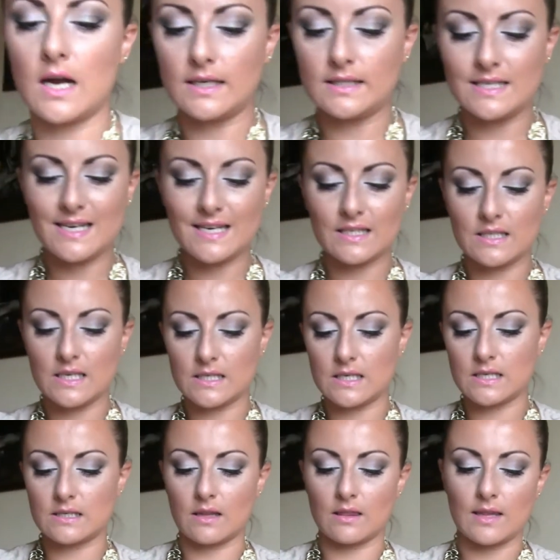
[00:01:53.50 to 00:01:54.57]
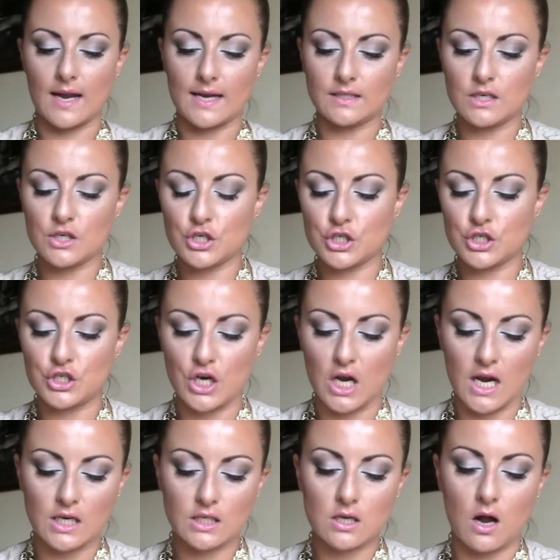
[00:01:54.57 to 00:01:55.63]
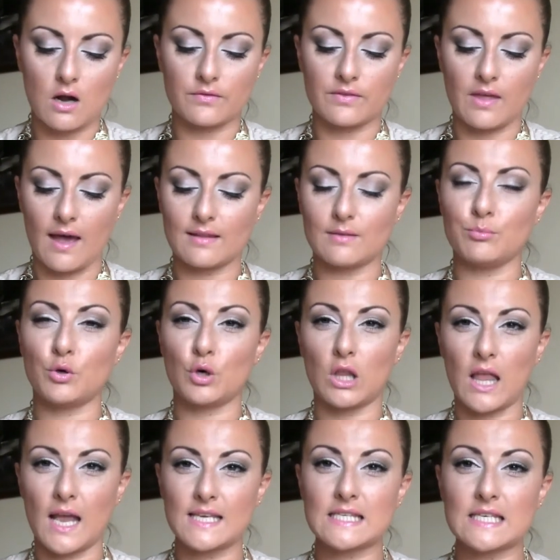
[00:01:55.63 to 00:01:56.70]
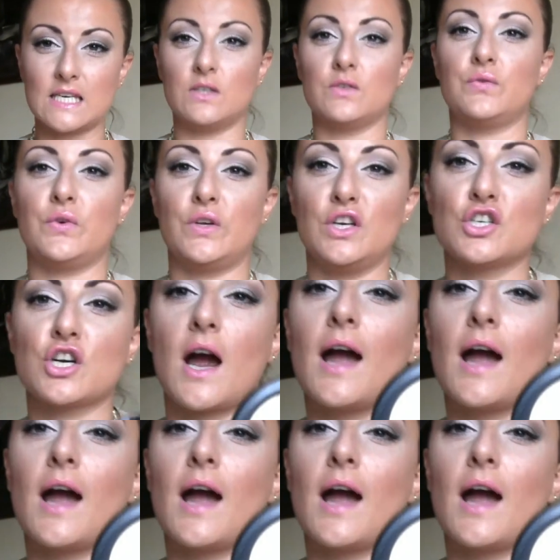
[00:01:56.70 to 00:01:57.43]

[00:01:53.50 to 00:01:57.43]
I think this is the lightest shade of that Mineralize Skinfinish